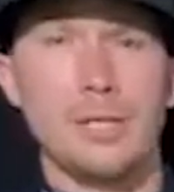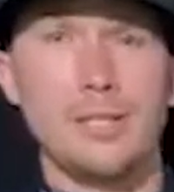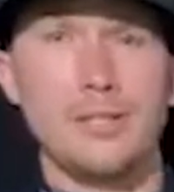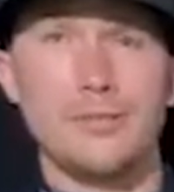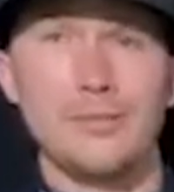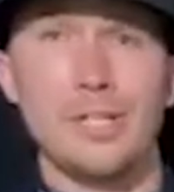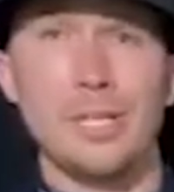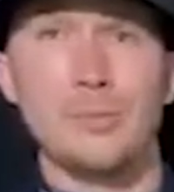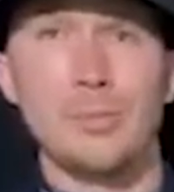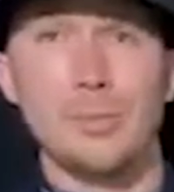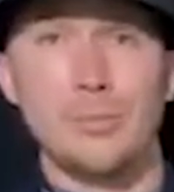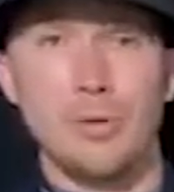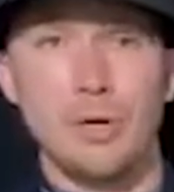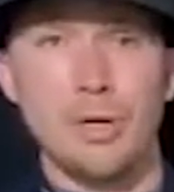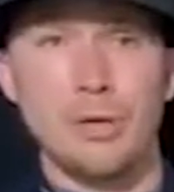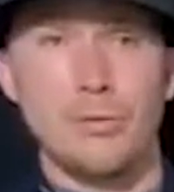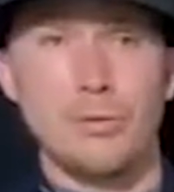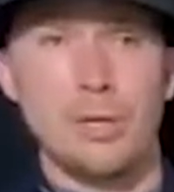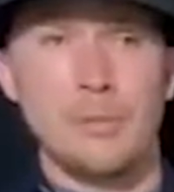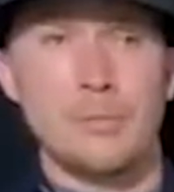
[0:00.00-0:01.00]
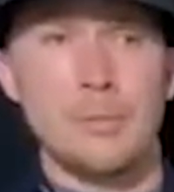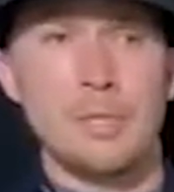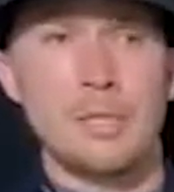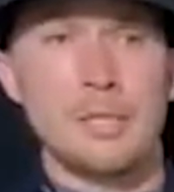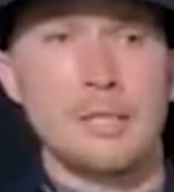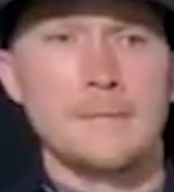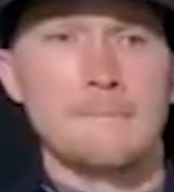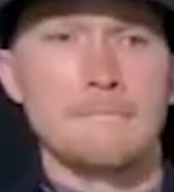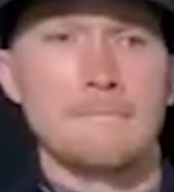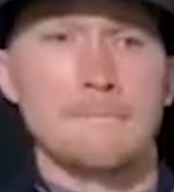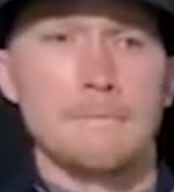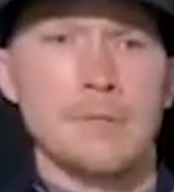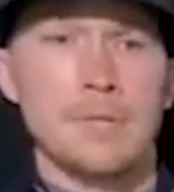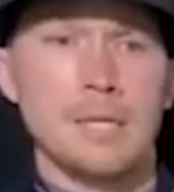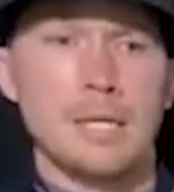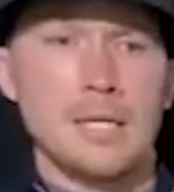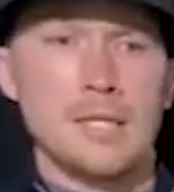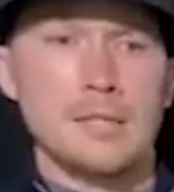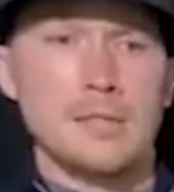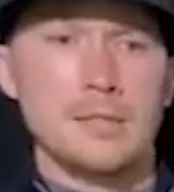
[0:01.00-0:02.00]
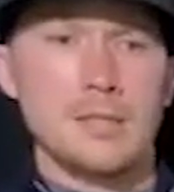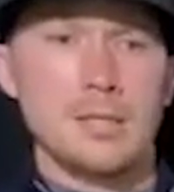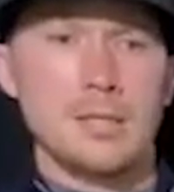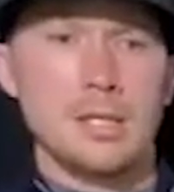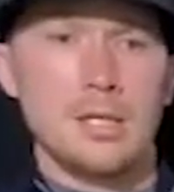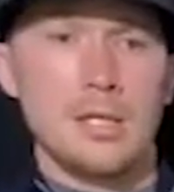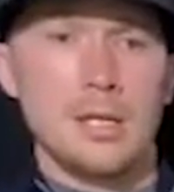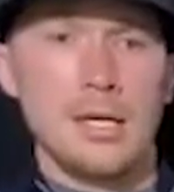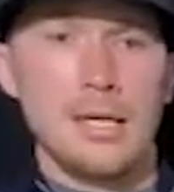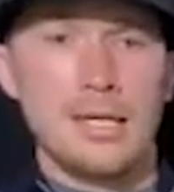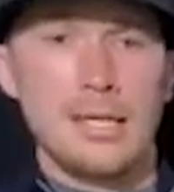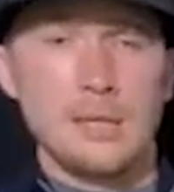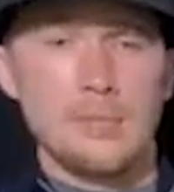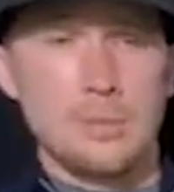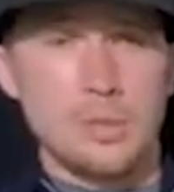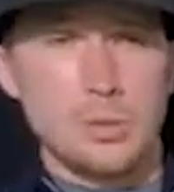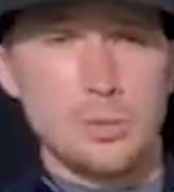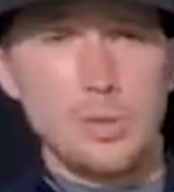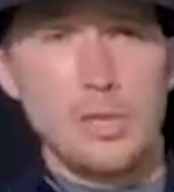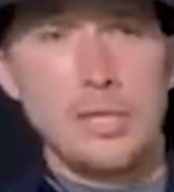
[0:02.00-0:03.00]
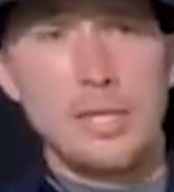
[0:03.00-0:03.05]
Development Programme. That's a link between